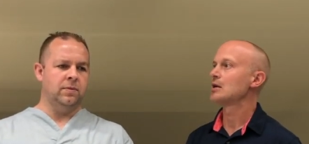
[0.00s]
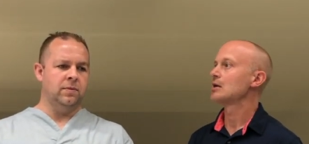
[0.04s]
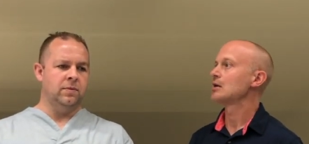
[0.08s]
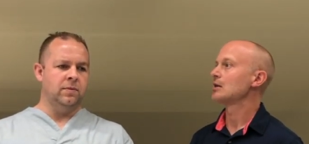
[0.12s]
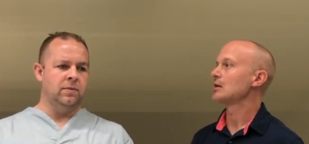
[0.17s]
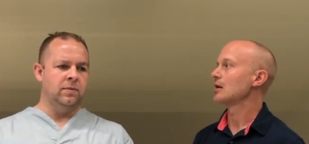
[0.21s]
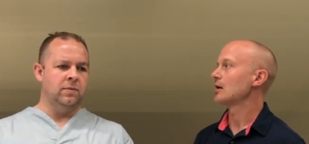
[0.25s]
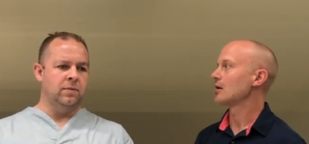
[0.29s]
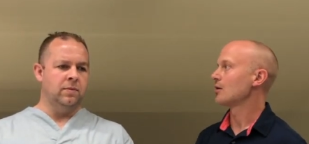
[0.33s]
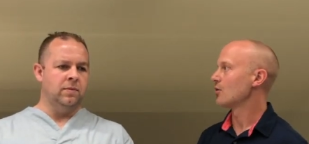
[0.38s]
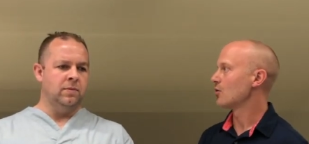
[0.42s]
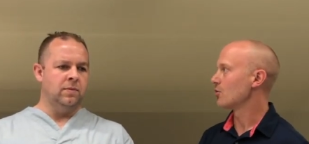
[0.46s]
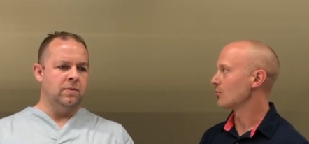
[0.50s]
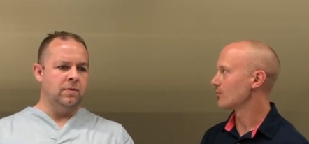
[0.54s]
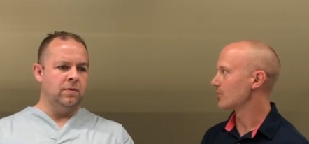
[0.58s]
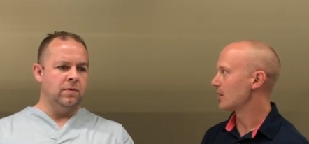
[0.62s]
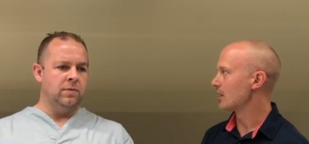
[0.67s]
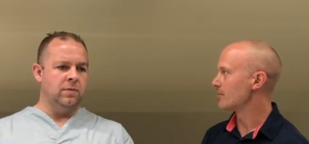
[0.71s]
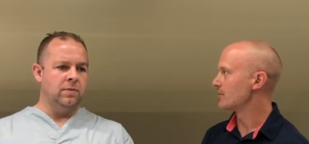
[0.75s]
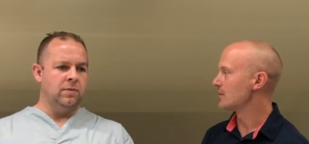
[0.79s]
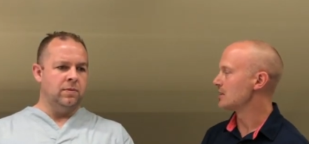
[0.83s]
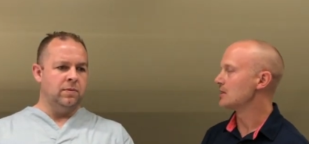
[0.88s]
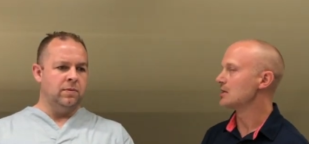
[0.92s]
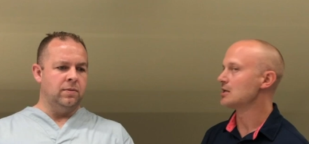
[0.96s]
Speaker 1: A lot of home
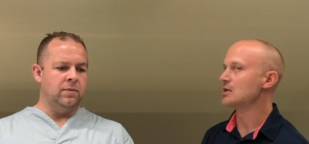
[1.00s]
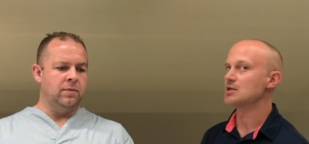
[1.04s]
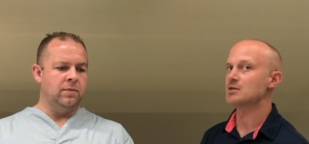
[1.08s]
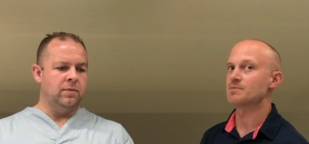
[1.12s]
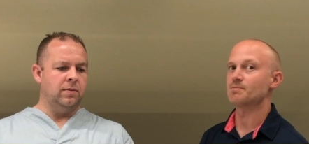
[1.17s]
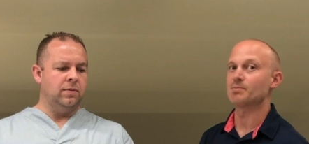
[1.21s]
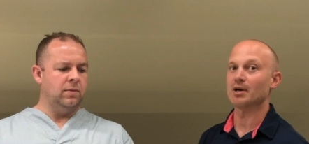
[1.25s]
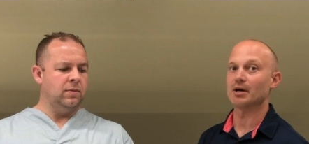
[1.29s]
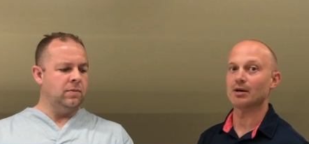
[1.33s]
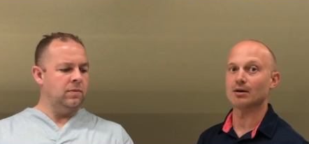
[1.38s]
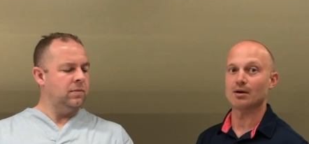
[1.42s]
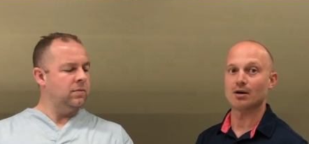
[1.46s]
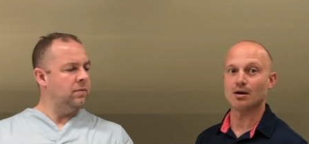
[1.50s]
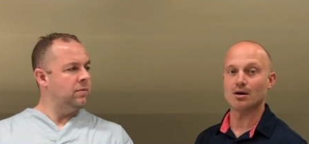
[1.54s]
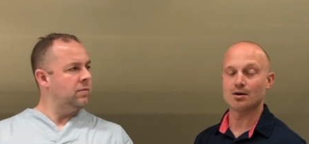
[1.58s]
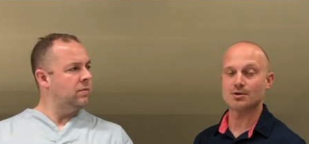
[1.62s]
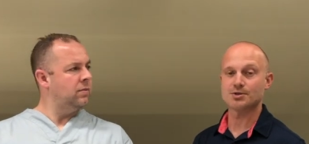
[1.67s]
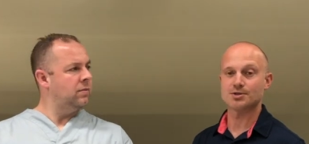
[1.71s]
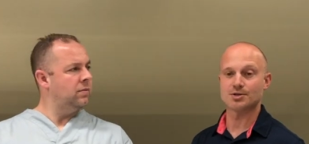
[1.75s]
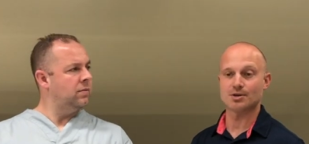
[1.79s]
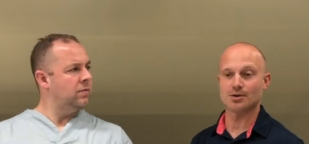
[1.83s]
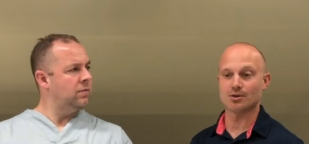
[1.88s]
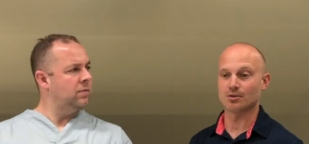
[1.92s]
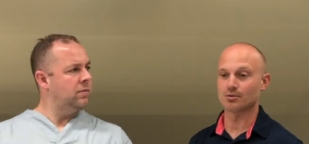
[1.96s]
remedies, but
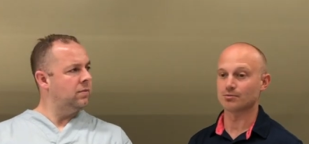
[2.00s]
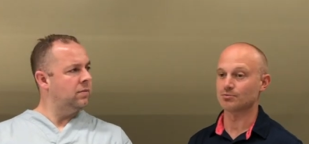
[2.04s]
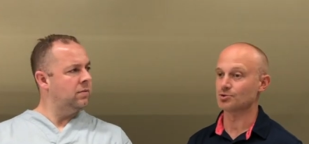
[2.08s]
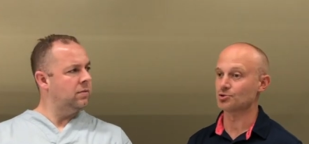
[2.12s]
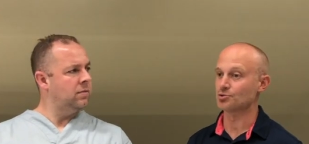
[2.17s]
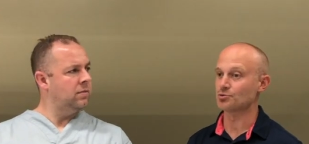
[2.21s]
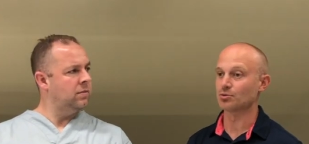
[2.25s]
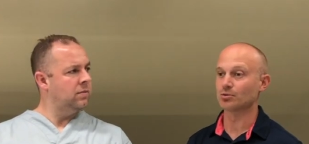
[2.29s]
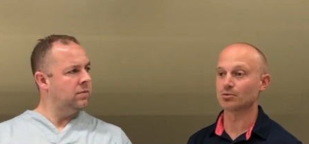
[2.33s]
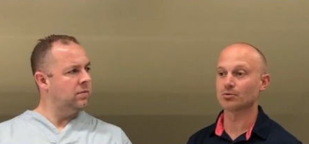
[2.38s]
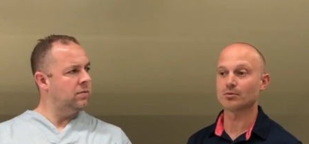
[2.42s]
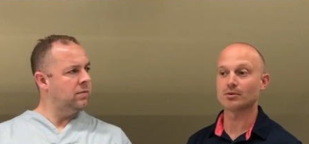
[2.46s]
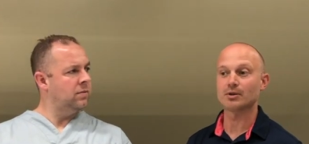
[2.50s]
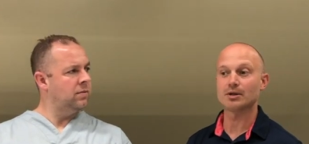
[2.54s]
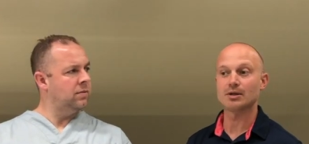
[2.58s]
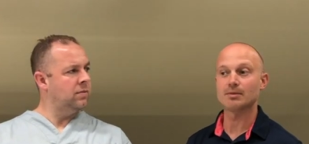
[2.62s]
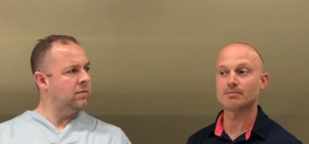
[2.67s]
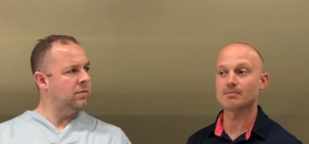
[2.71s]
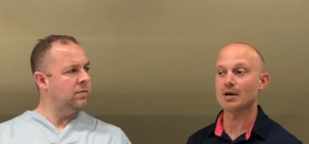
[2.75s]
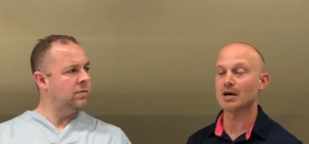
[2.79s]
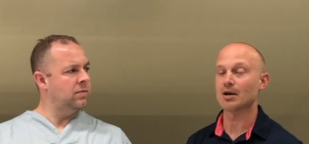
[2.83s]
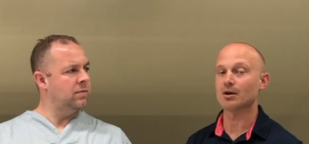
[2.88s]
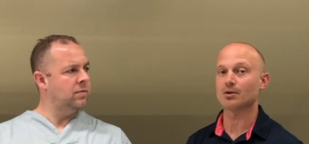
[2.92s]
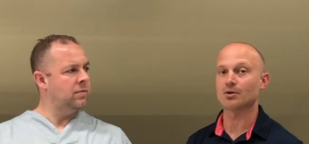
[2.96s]
also jewelry,
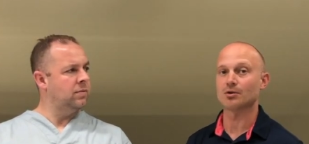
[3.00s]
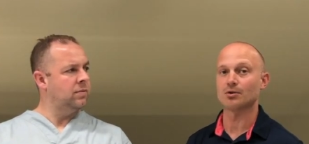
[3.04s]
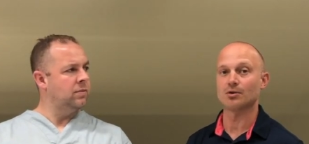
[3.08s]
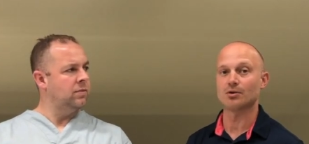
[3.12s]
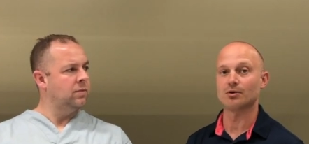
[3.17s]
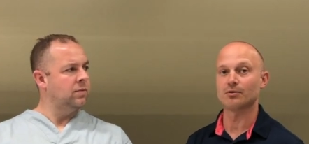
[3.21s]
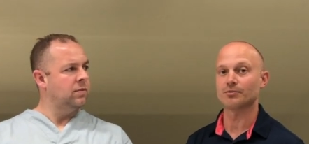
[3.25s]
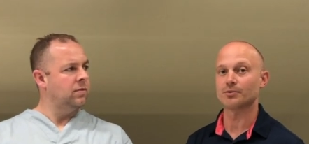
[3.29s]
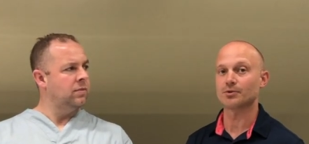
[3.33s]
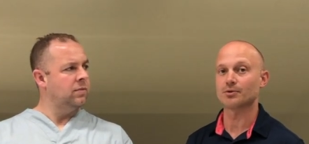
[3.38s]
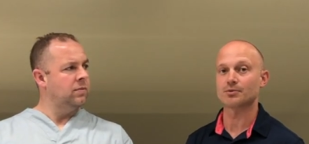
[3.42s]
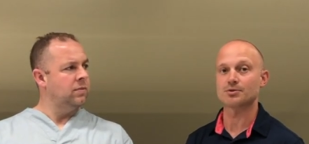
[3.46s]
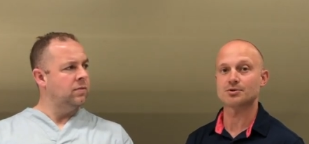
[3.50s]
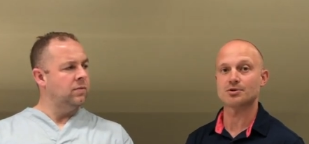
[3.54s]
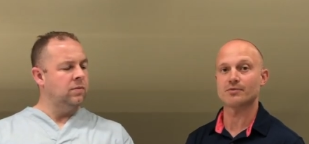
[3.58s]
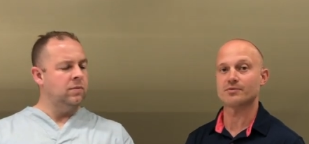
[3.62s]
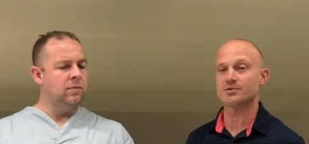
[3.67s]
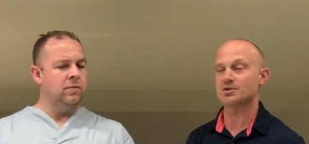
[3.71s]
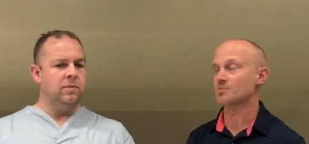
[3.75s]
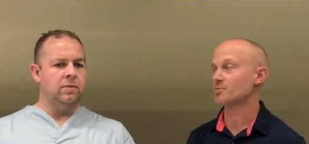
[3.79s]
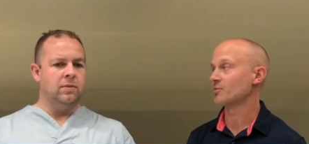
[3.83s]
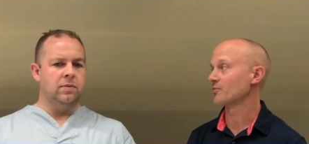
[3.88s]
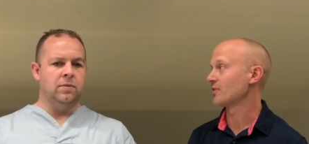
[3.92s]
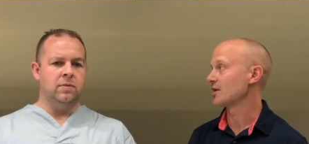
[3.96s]
medical, and funeral
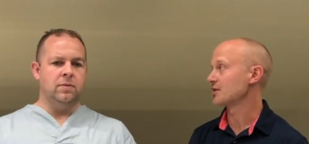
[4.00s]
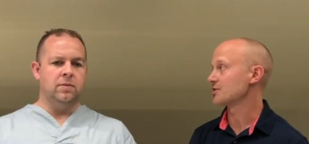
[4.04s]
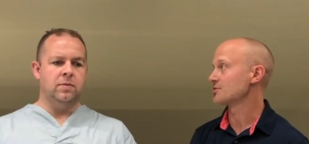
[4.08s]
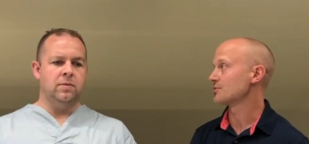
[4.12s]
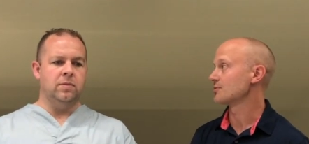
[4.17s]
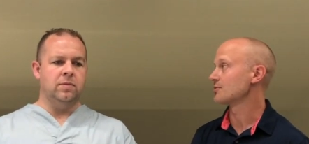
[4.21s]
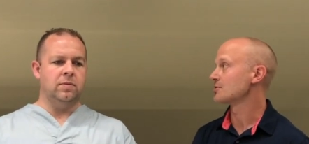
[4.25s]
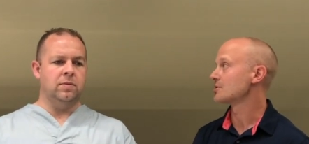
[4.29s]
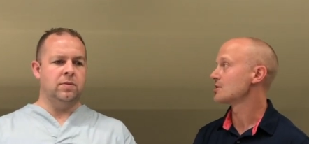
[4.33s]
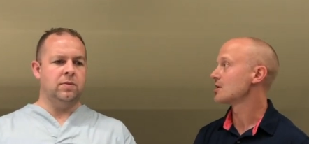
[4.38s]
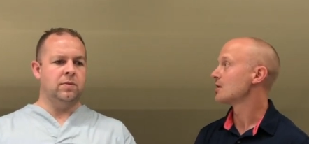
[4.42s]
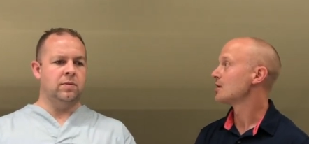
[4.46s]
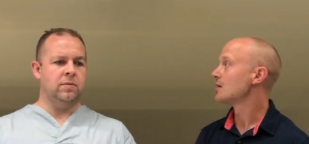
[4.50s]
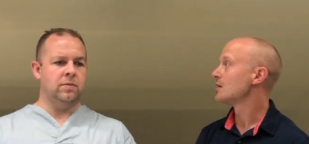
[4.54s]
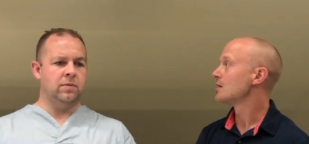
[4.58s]
service professionals